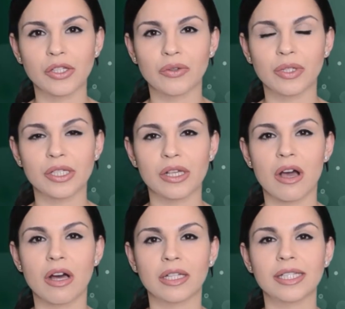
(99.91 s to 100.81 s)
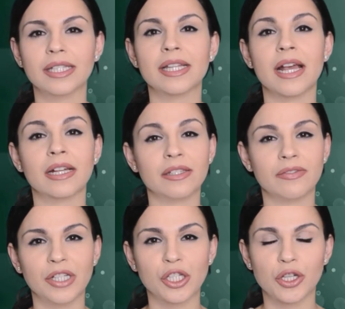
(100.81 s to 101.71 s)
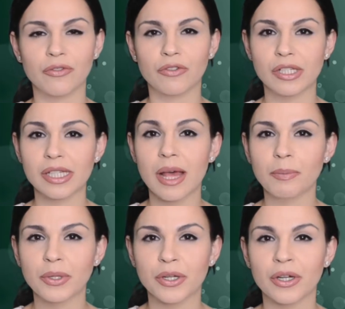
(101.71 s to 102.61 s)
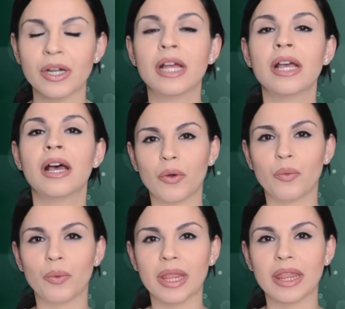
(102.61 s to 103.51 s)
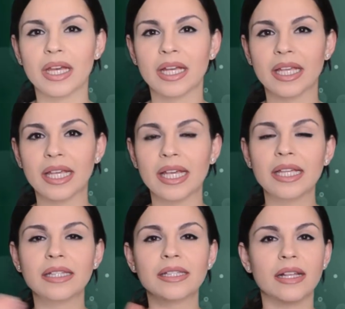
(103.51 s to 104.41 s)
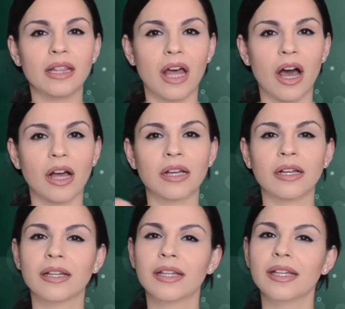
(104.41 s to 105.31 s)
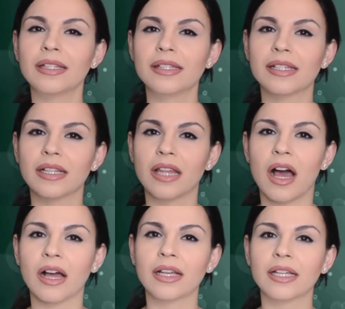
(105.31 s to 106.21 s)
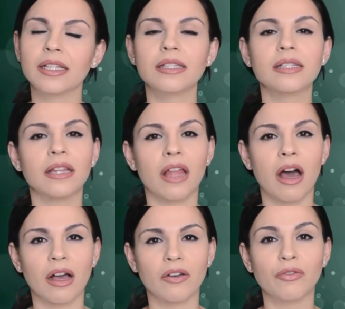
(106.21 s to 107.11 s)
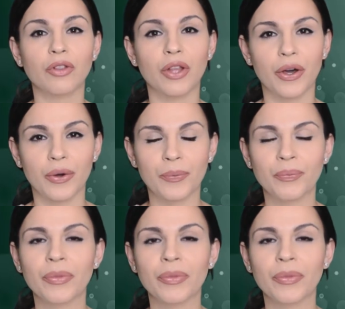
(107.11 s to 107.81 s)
So there's a constant activation of receptor with the key to lock, key to lock, key to lock flow.